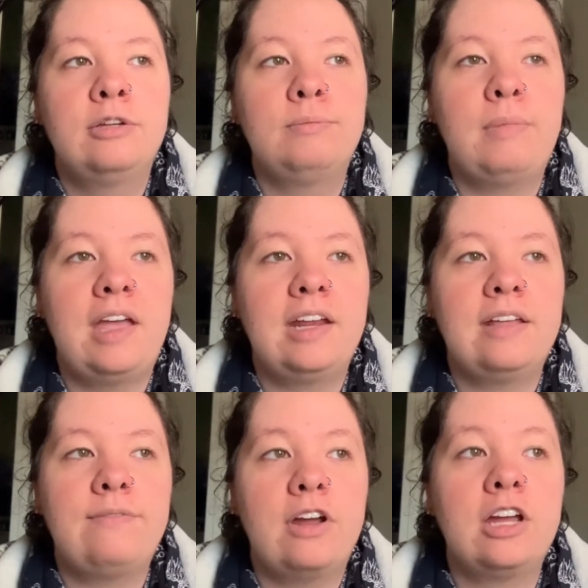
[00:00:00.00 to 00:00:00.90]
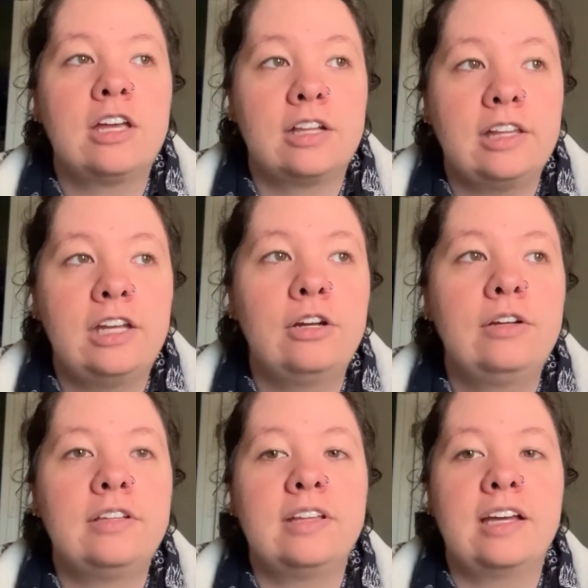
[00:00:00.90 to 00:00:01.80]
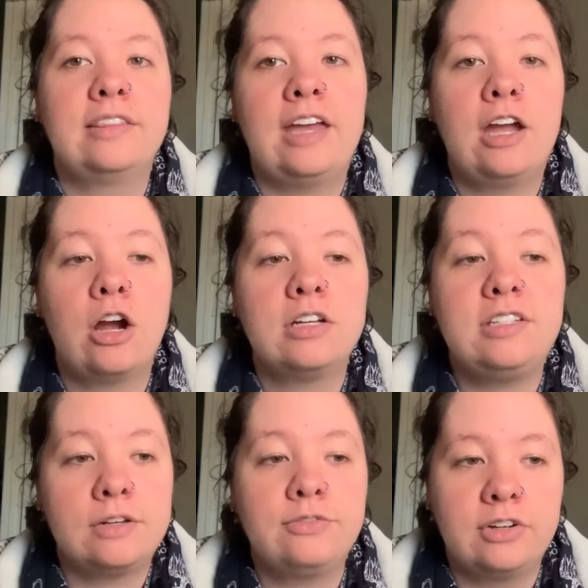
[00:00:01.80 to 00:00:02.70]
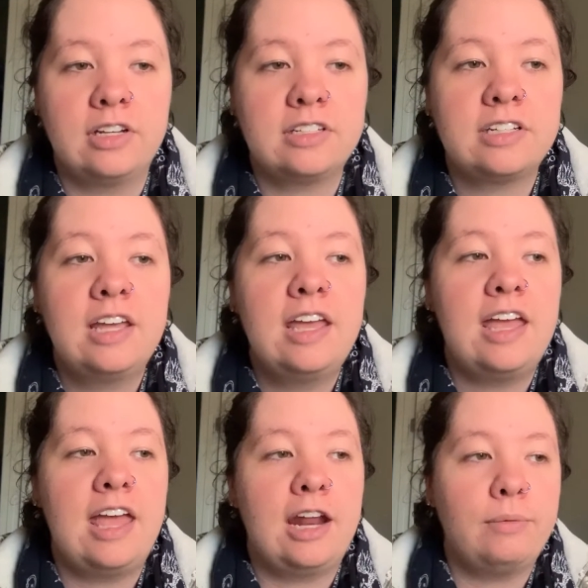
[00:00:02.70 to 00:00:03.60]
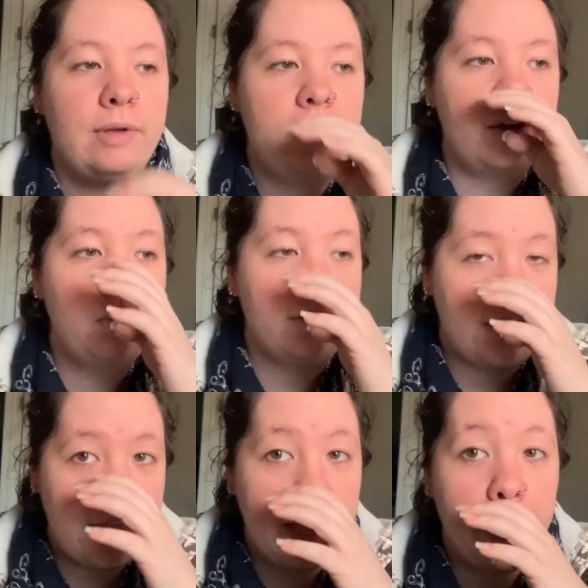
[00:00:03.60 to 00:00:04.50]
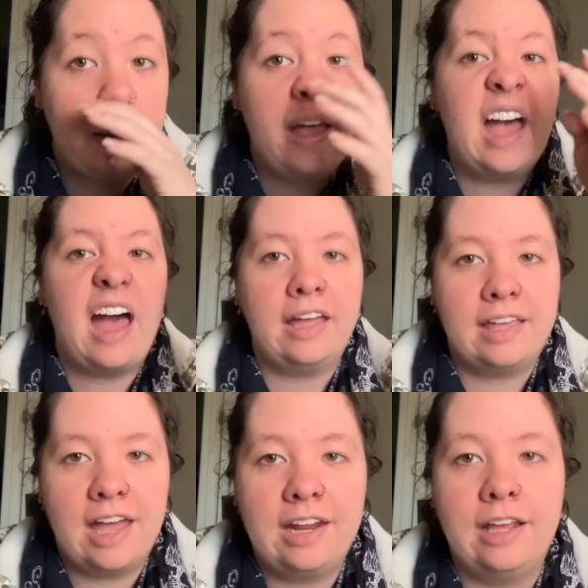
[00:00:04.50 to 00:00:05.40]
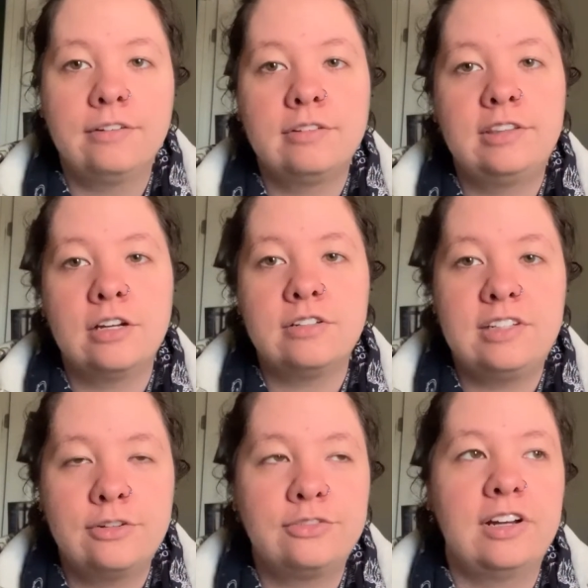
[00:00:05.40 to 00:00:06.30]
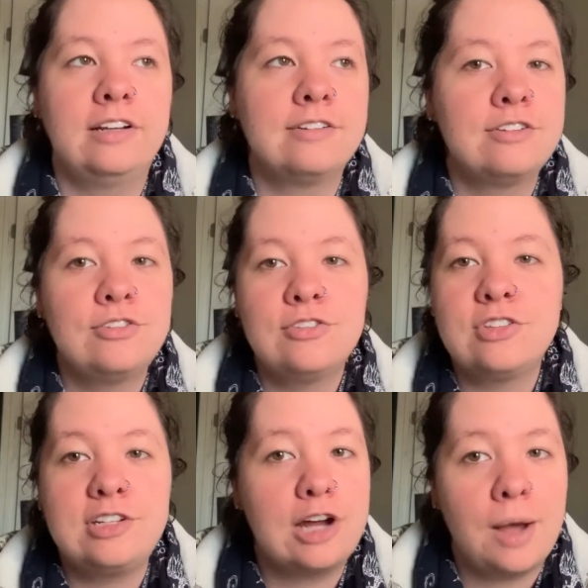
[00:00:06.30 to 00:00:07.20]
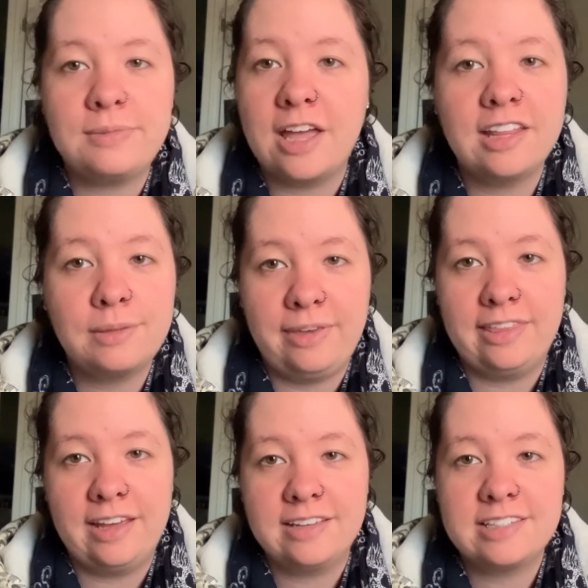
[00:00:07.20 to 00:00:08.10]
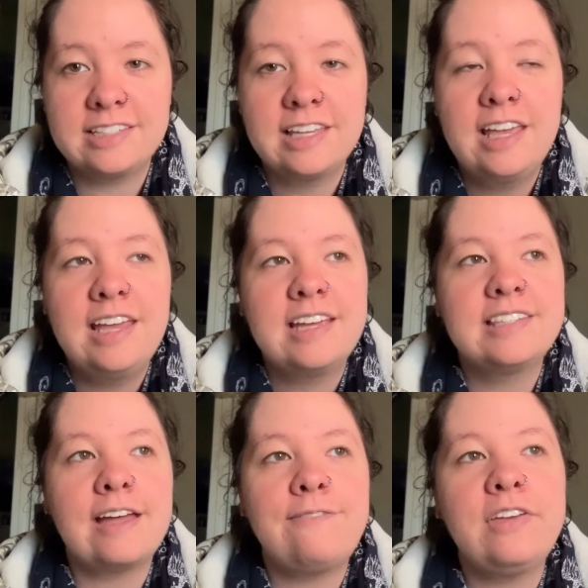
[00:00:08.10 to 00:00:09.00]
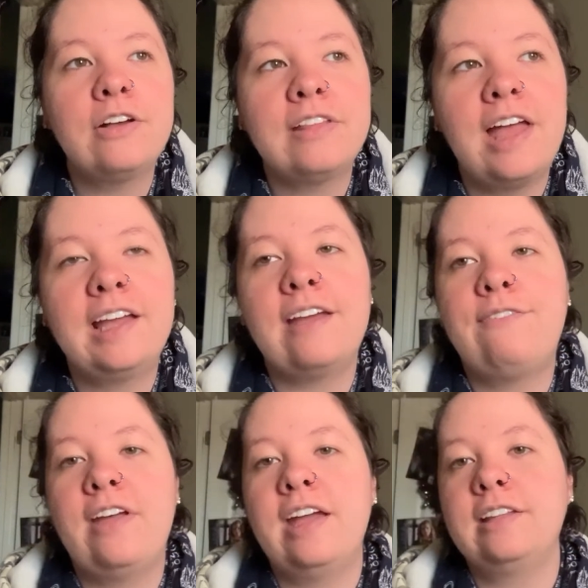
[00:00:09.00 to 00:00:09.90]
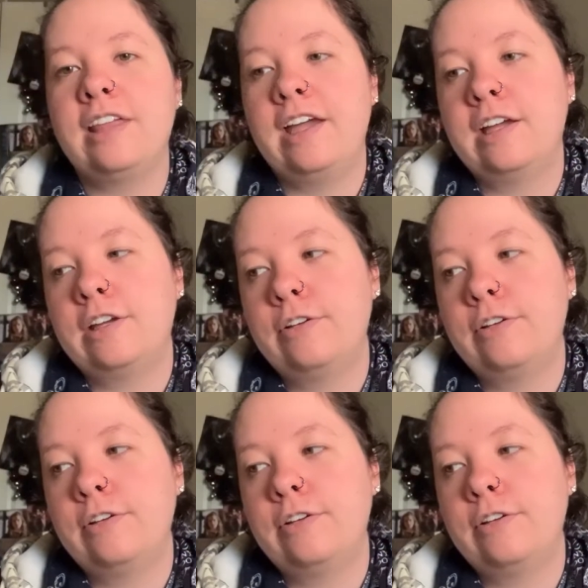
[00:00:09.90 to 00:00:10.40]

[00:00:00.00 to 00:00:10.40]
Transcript: made it very clear that like they are different. And I'm like, okay, I get it. They're different stop telling me this. Because I feel like if they had like,